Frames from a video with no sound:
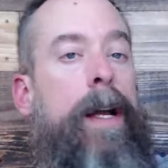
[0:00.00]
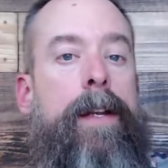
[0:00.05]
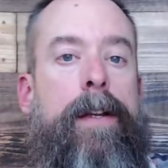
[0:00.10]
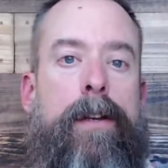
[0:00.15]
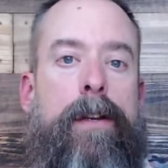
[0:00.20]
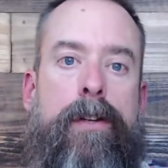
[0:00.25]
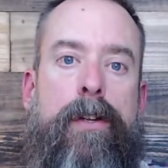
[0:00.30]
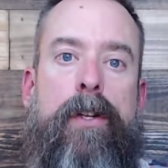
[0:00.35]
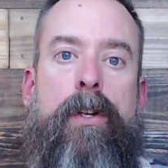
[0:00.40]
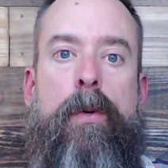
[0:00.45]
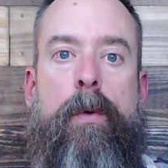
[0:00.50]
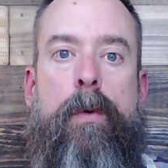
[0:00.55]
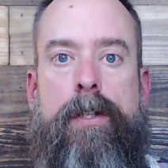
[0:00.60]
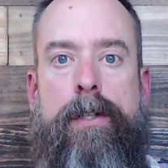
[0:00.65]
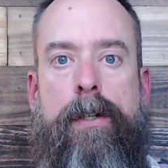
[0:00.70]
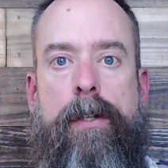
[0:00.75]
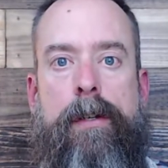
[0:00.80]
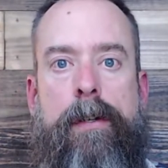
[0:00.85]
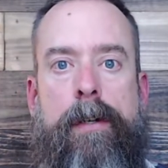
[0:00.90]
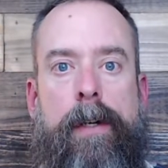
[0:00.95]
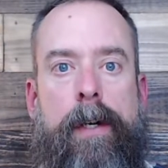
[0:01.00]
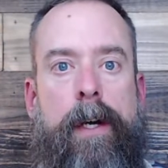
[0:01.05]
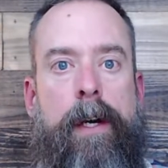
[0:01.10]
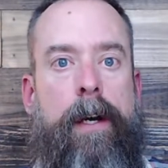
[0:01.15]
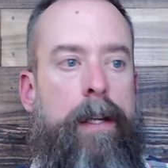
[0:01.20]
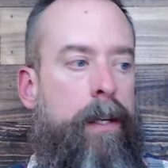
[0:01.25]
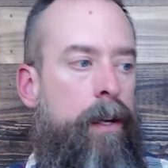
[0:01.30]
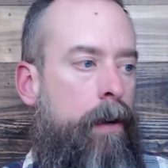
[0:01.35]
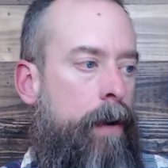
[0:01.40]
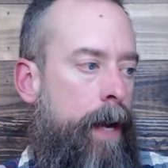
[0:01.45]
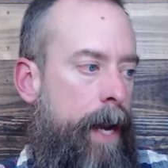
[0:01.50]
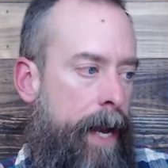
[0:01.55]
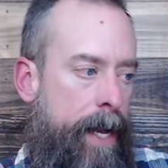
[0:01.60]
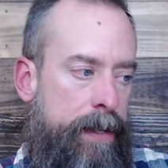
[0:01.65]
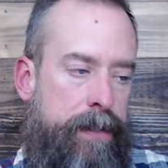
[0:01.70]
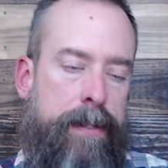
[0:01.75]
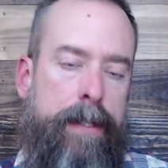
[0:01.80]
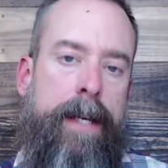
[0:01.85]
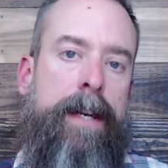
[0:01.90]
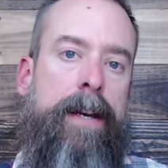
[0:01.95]
do what you're
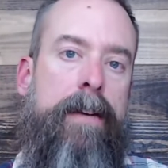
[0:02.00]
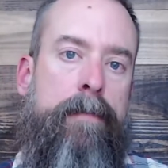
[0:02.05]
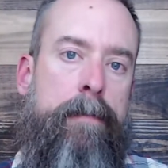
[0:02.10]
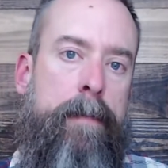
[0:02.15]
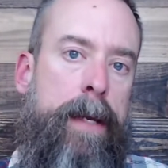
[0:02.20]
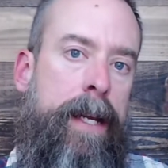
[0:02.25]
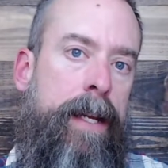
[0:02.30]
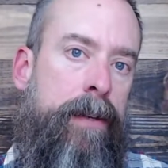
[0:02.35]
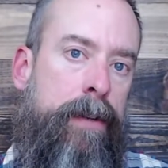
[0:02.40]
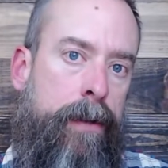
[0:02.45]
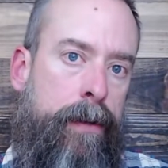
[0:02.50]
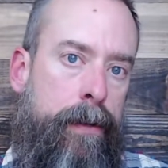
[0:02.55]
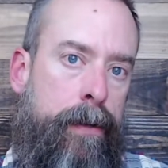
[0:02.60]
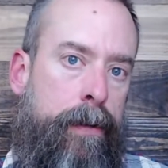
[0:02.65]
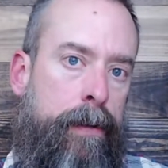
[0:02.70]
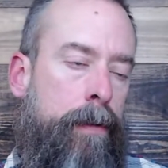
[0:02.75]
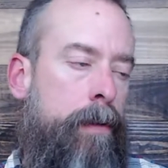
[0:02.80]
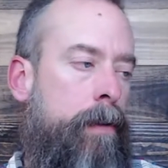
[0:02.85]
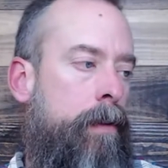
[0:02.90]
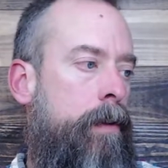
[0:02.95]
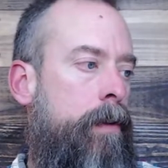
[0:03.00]
asking of me to do,